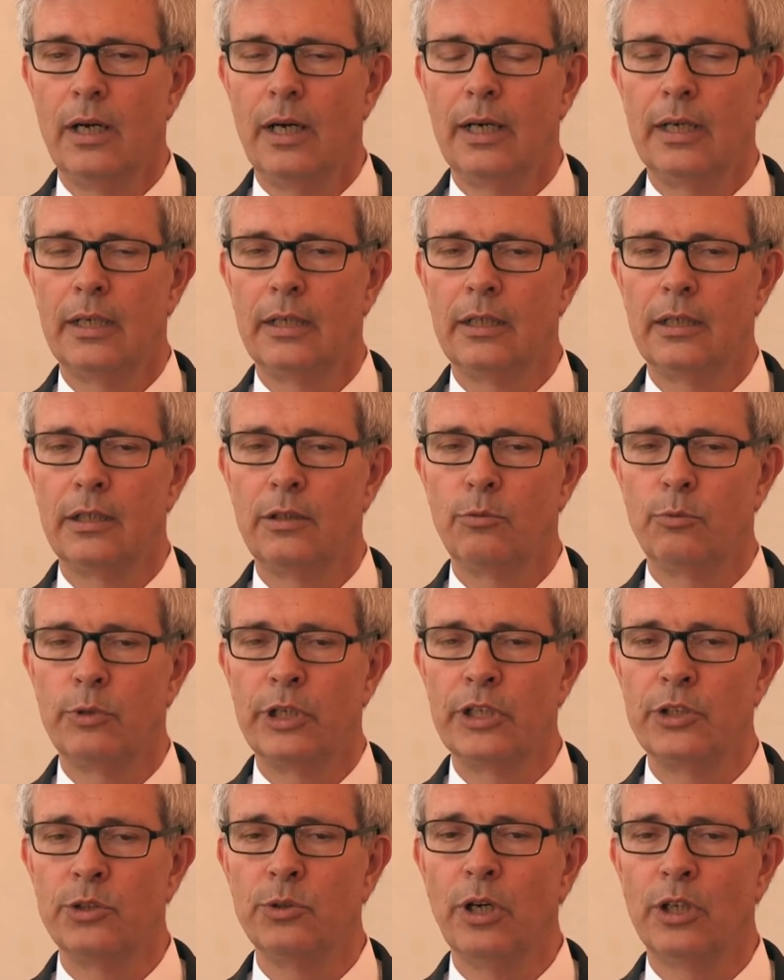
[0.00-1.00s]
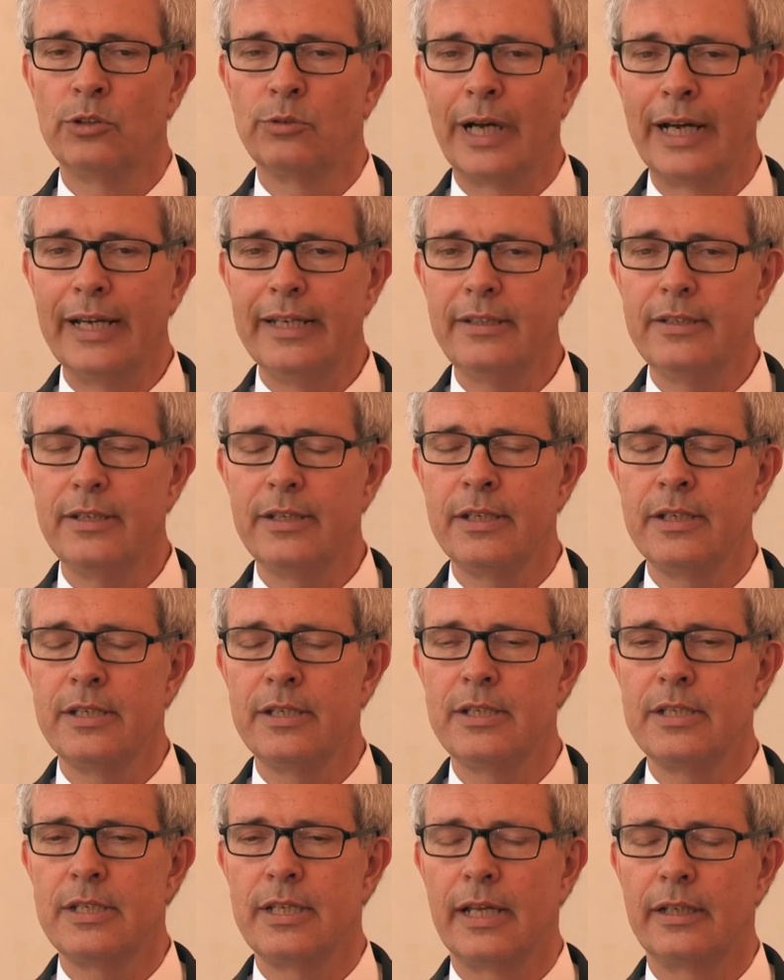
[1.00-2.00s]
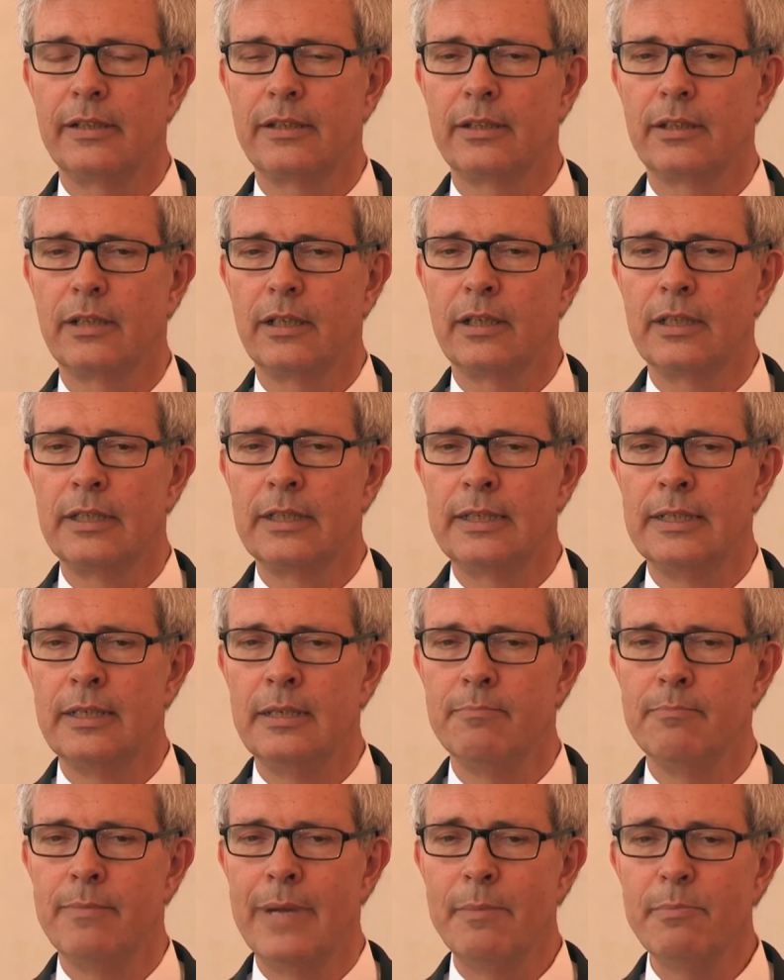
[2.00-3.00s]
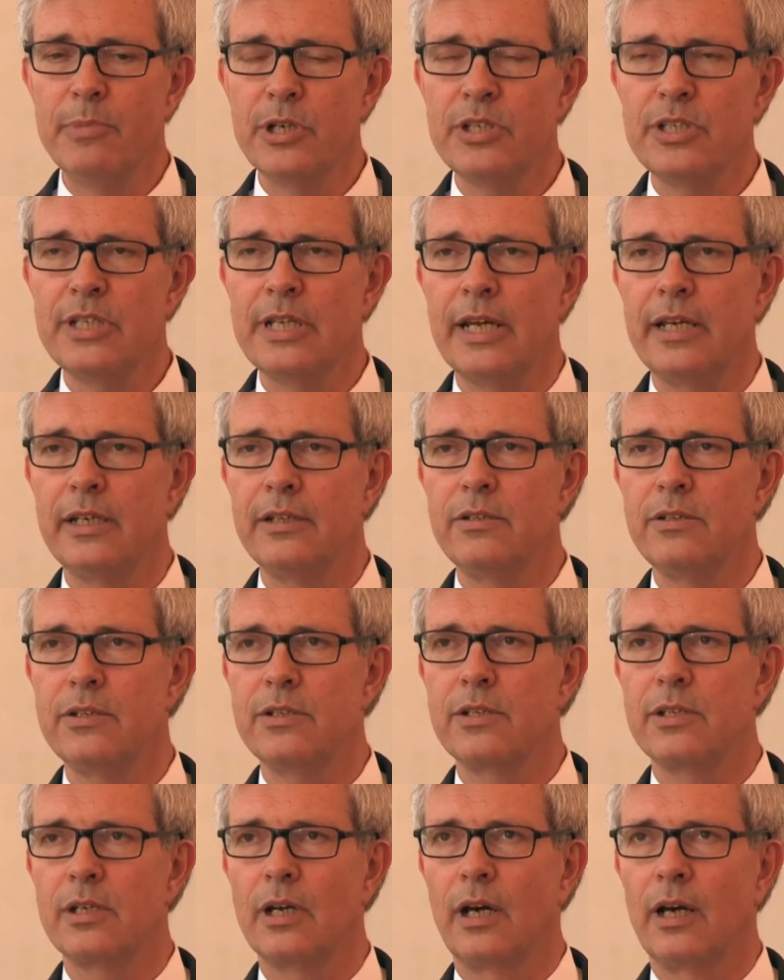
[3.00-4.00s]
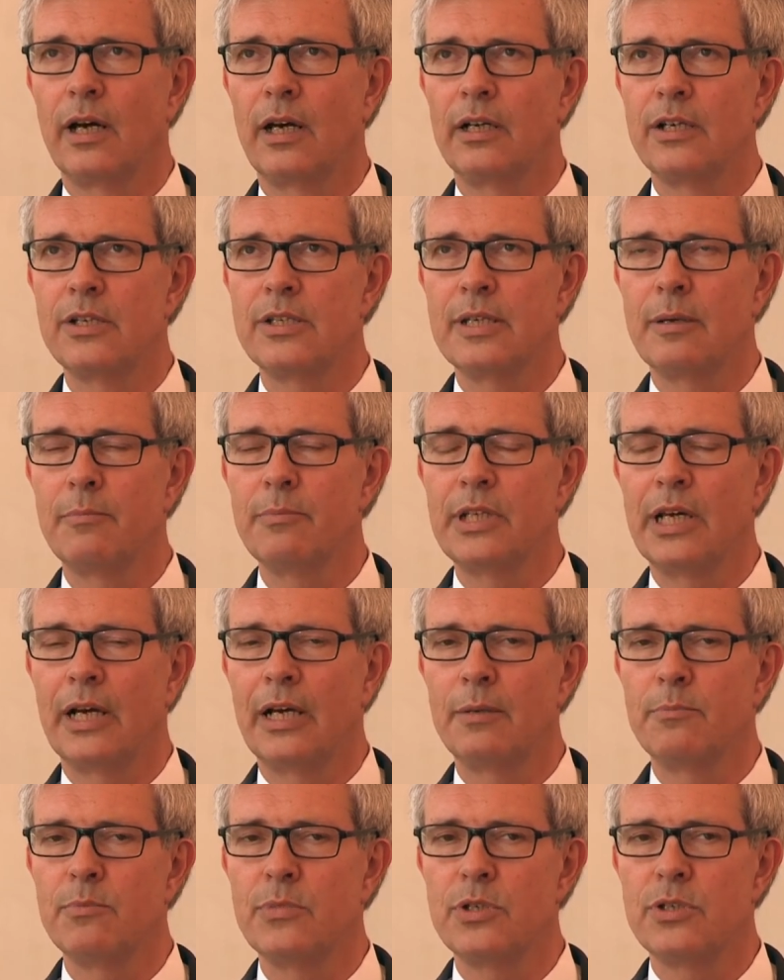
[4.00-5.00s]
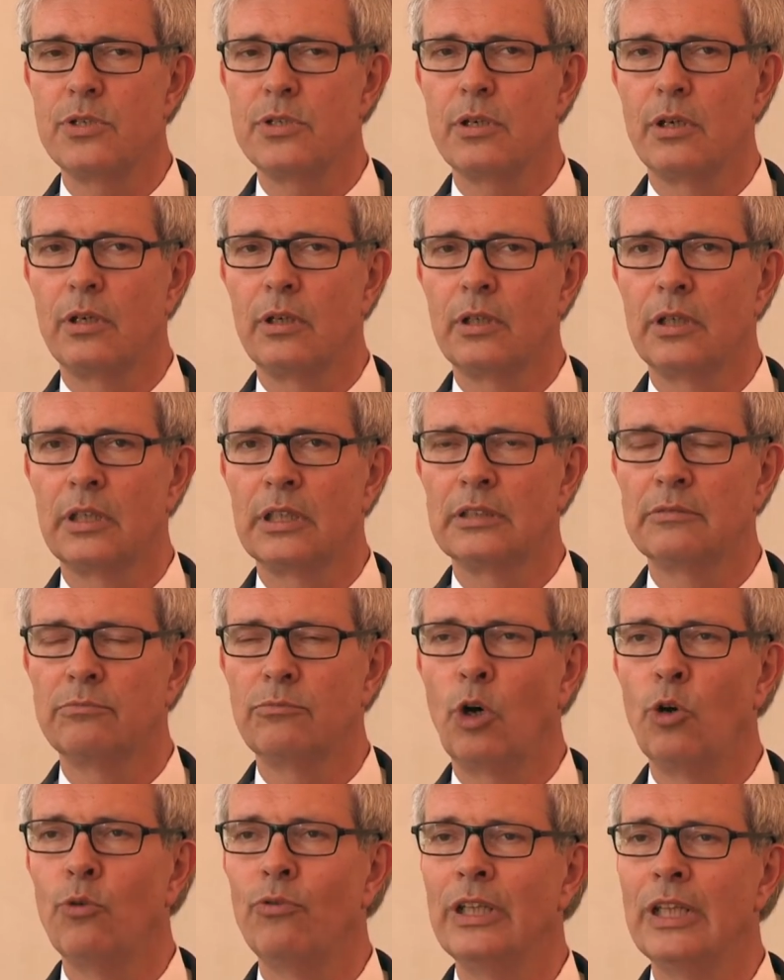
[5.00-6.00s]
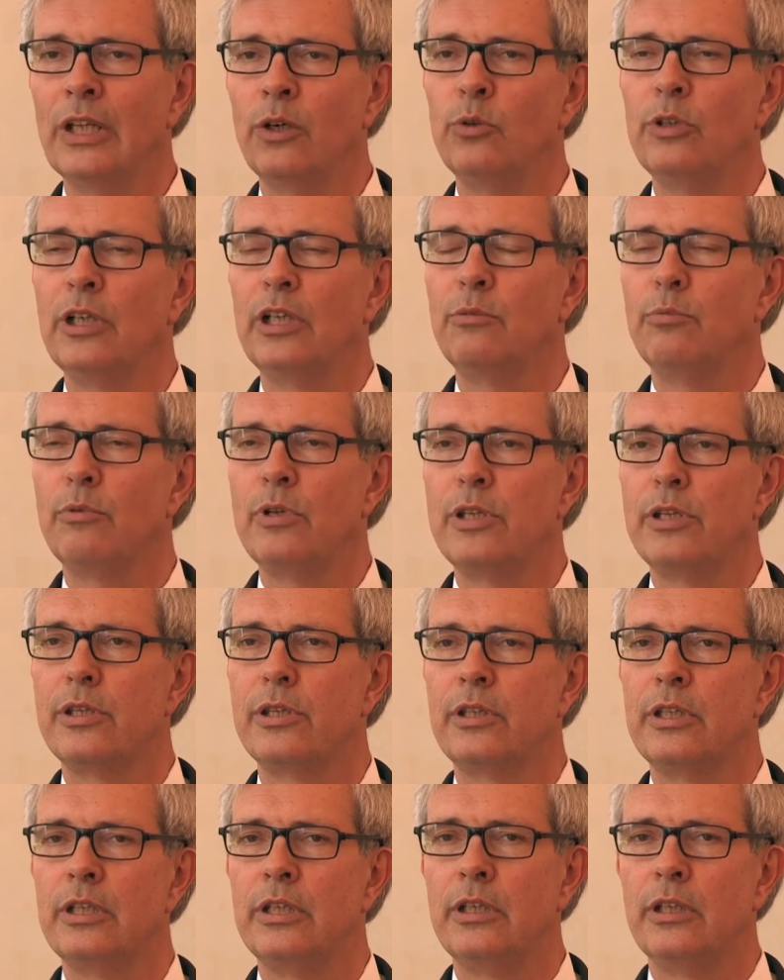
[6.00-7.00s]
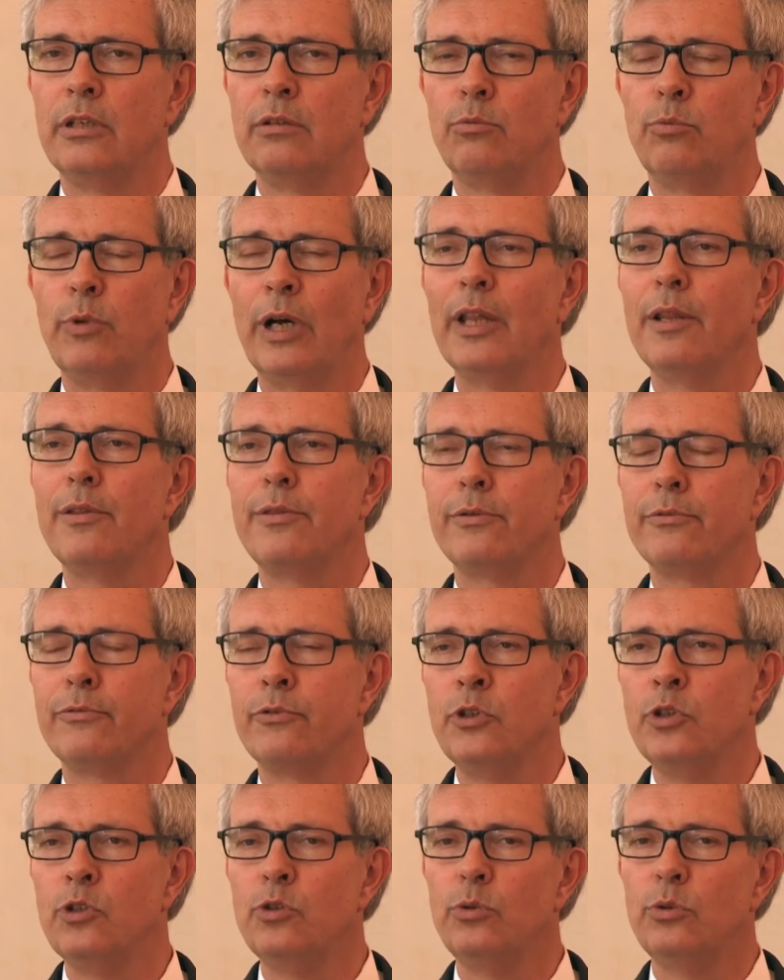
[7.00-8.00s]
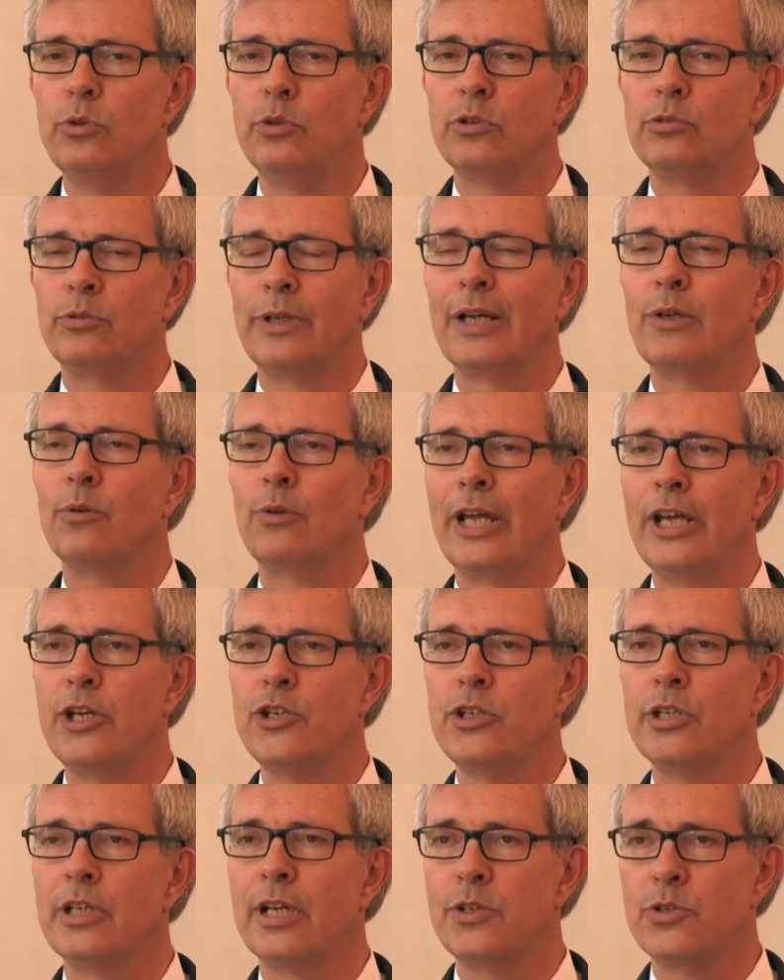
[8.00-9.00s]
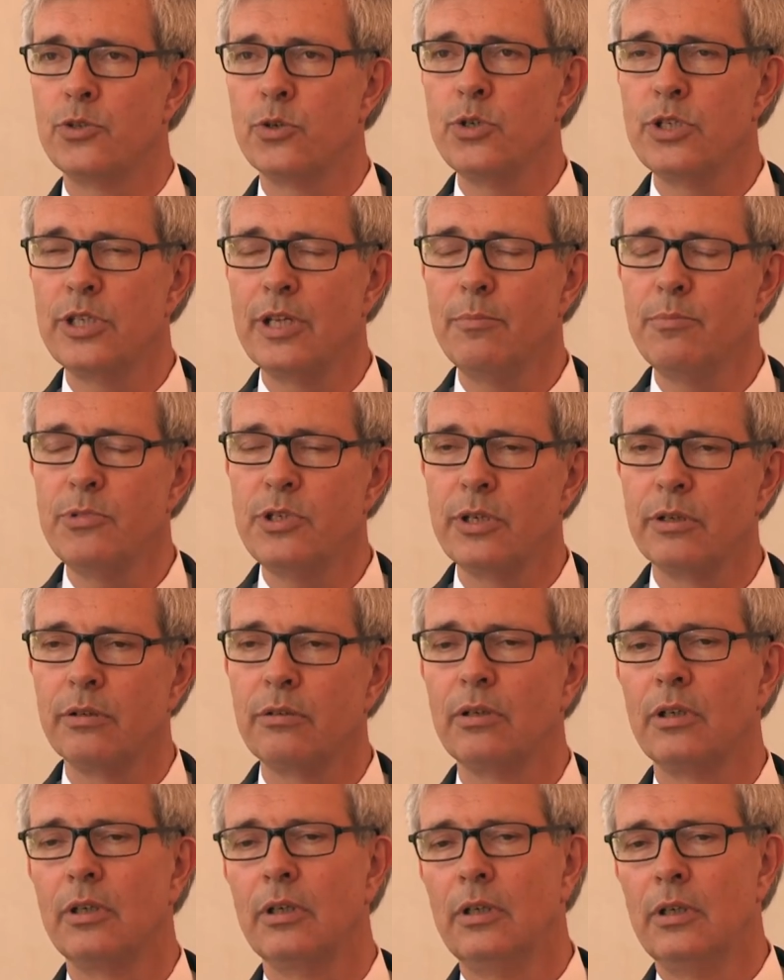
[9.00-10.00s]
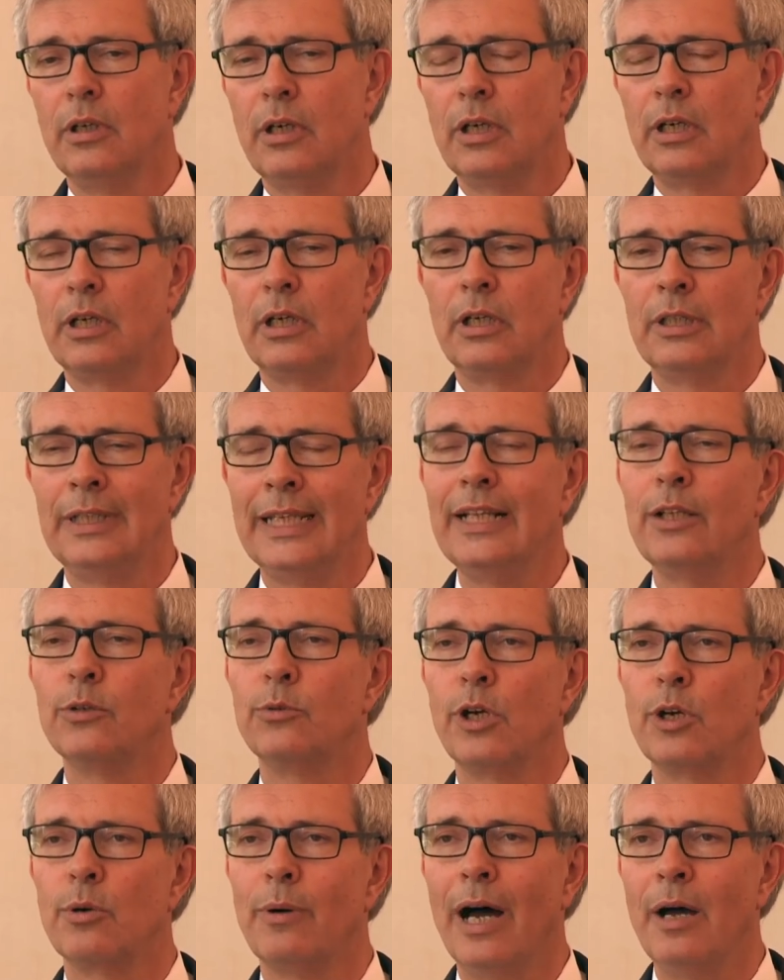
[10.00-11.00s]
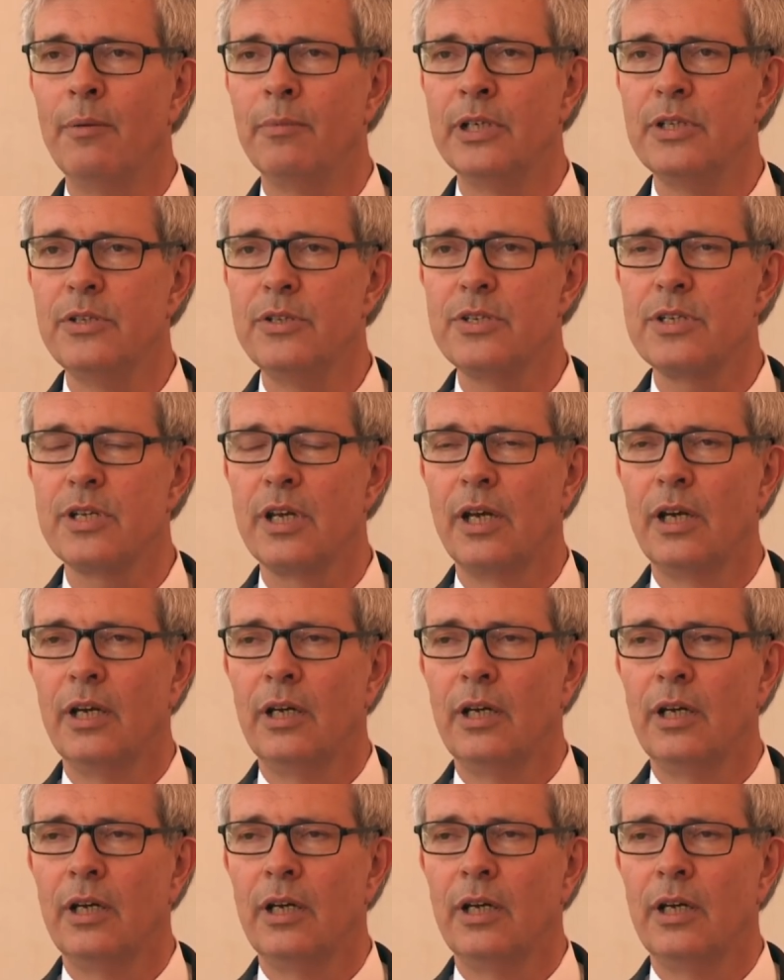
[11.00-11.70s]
Uh, where you are right is that the member states are sometimes uh, overloaded with the wealth of new regulation and systems and uh, legal requirements.